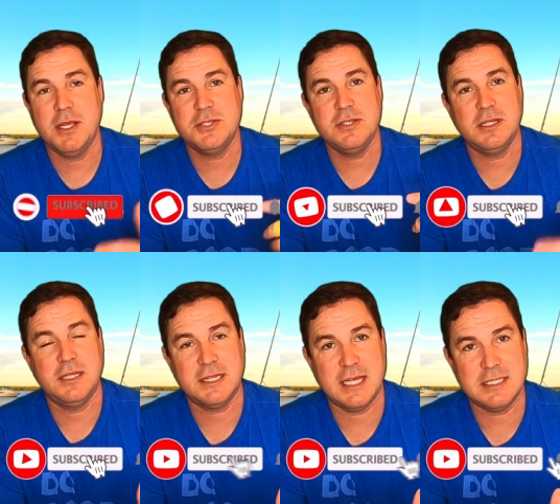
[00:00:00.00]
make sure you
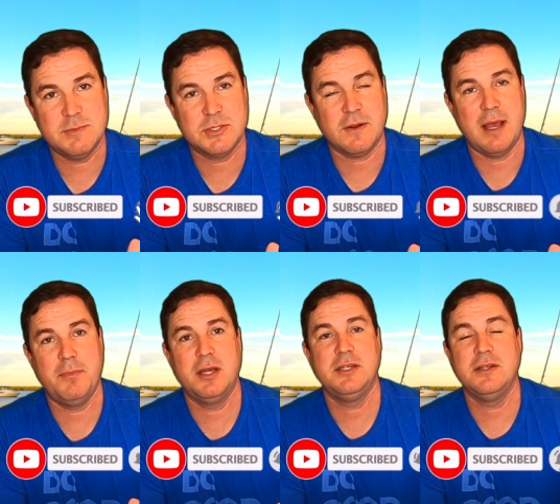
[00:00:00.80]
click that
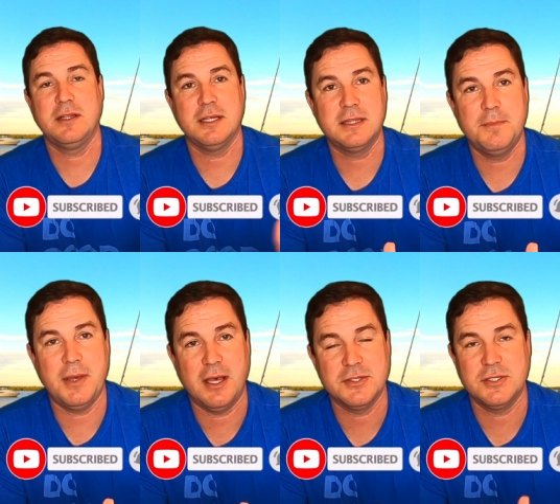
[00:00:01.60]
subscribe button, you click the
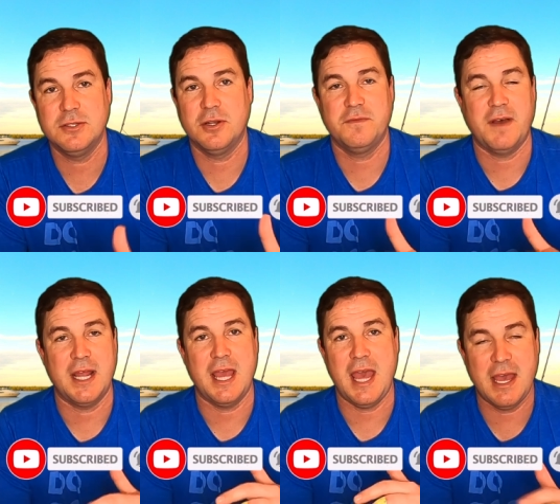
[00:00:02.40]
bell so you're
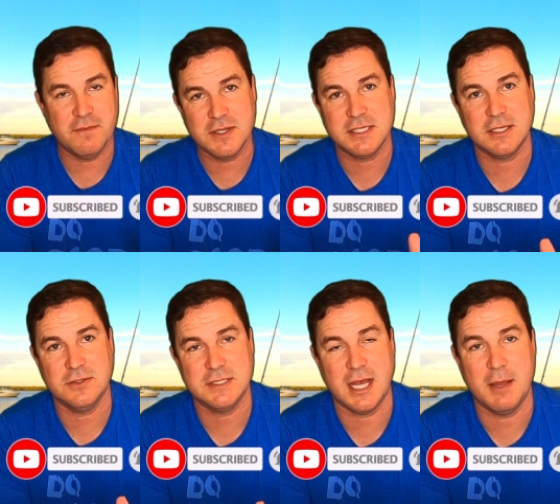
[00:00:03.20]
notified every
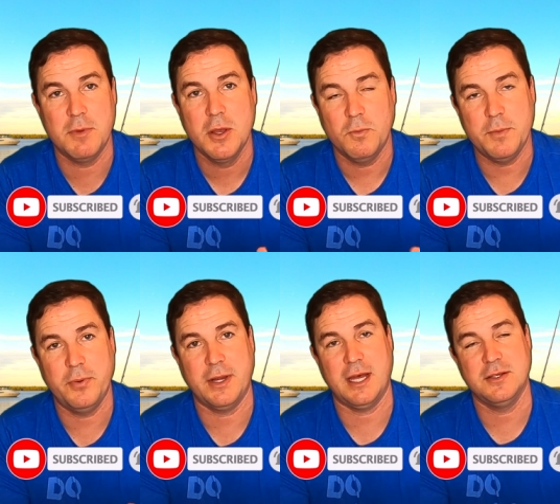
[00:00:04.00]
single time we
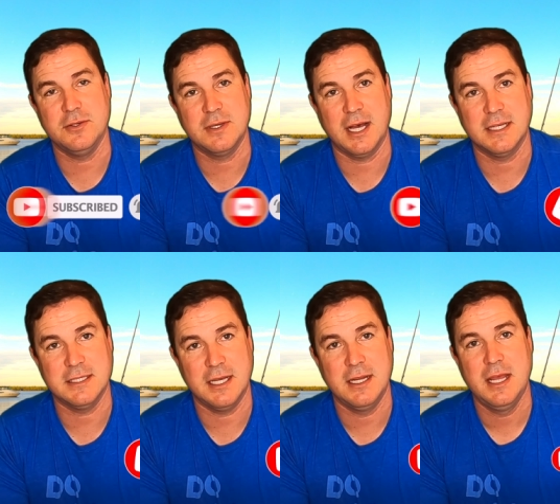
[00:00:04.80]
put out new
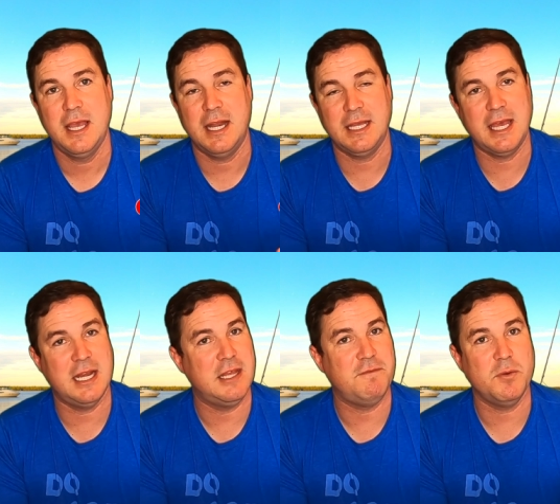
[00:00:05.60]
content. And
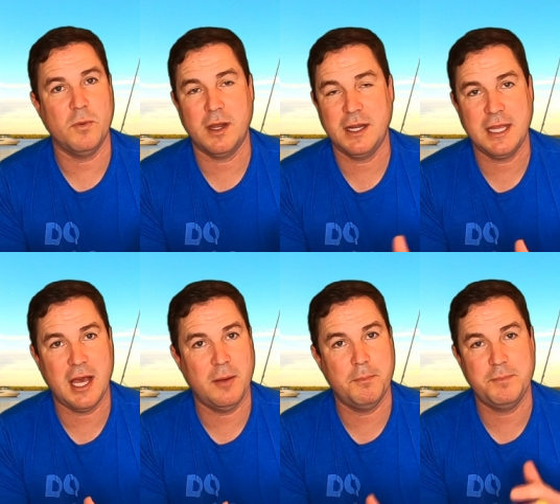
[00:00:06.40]
again, if you want any
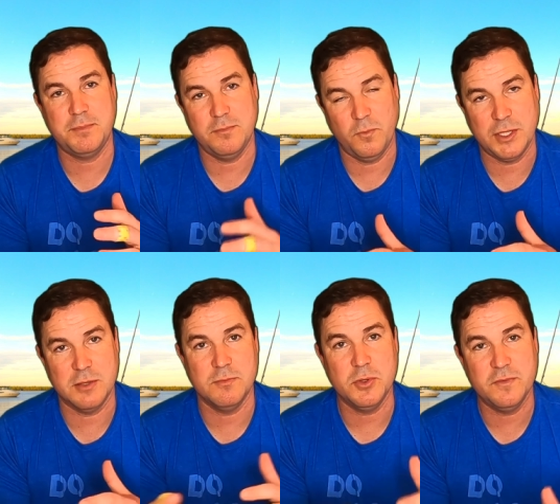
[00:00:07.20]
help when
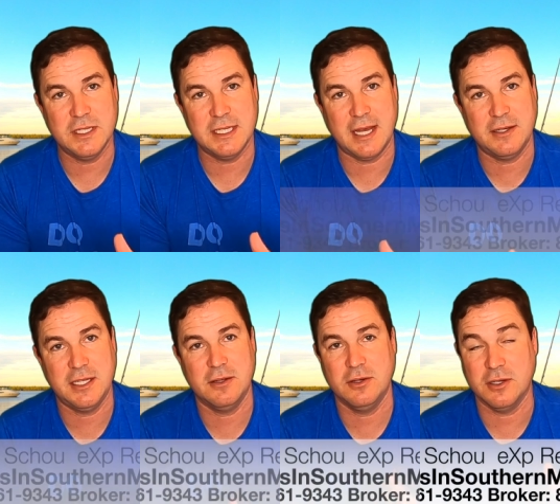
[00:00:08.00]
you're moving down
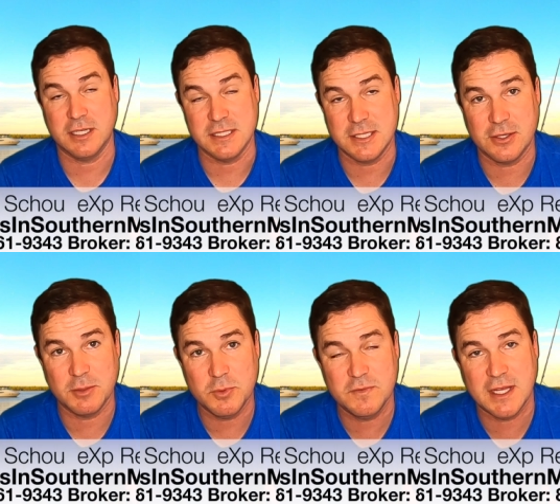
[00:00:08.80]
here or you're
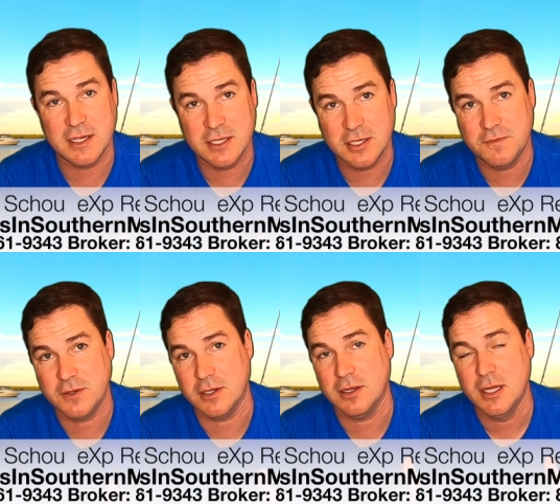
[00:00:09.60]
considering a move down here,
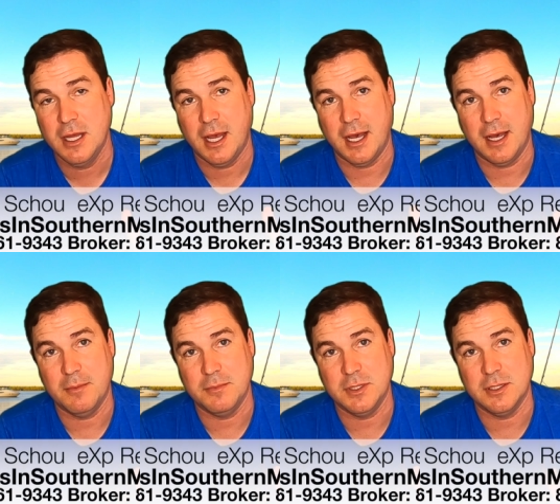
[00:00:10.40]
if you're,
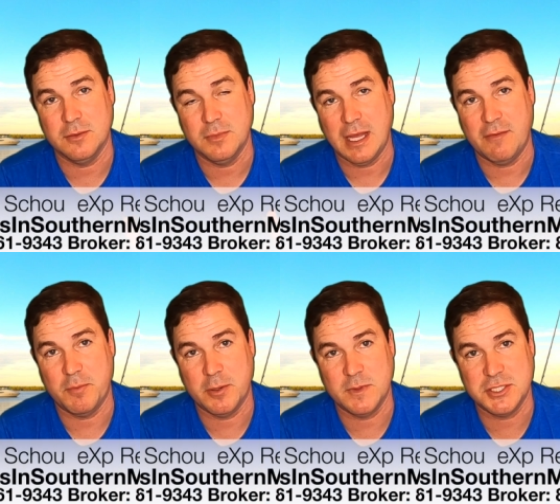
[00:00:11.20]
have
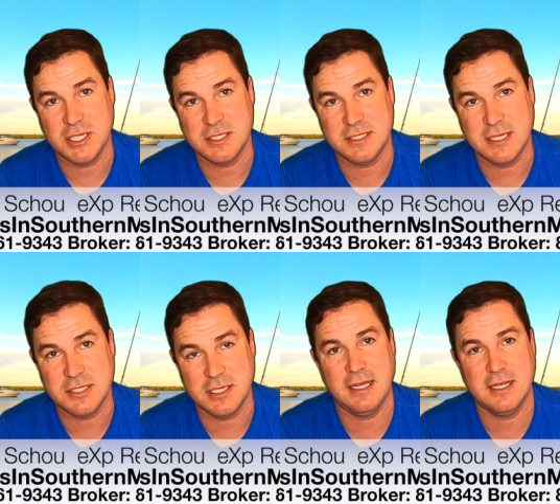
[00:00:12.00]
a permanent change of
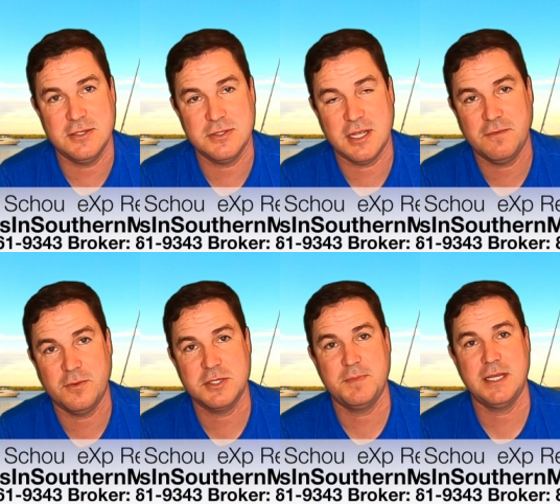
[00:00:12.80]
station to Andrews Air Force